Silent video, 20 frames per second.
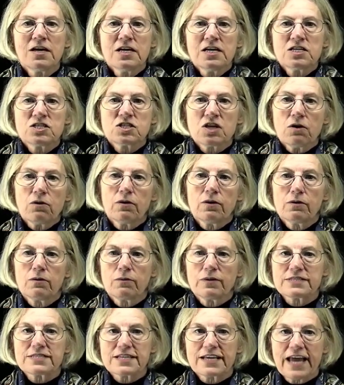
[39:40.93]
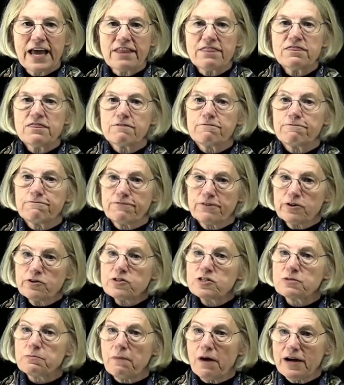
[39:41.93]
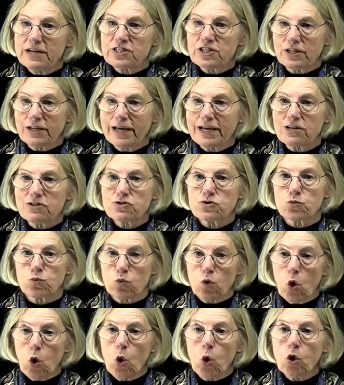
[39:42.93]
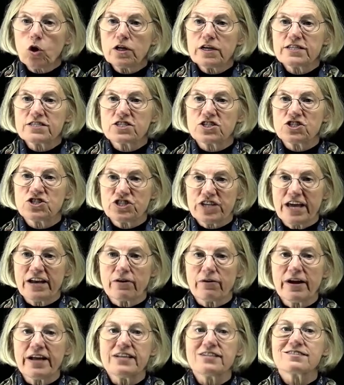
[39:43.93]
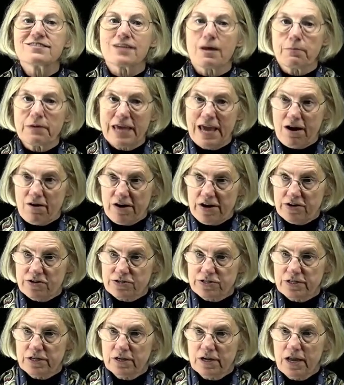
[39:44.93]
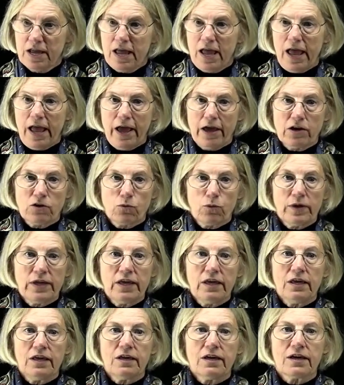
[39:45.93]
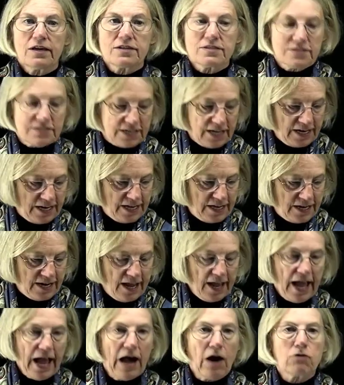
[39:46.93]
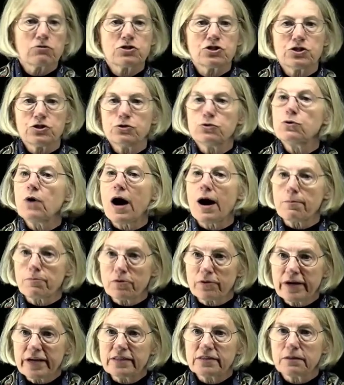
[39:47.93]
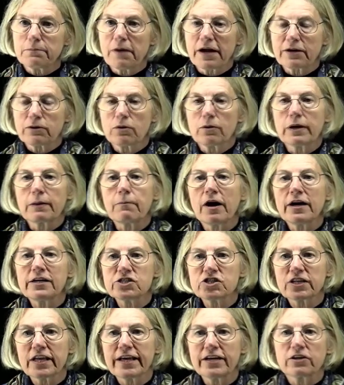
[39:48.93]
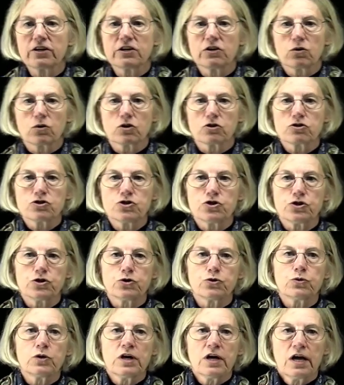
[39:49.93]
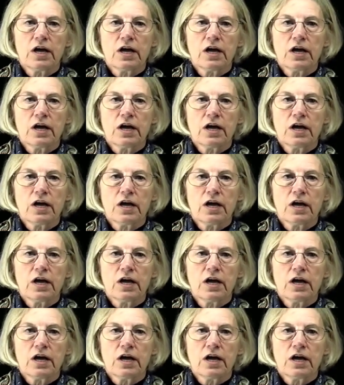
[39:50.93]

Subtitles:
So, once again, the first modulator's role is to generate subcarriers. And we studied how to operate the microwave modulator in order to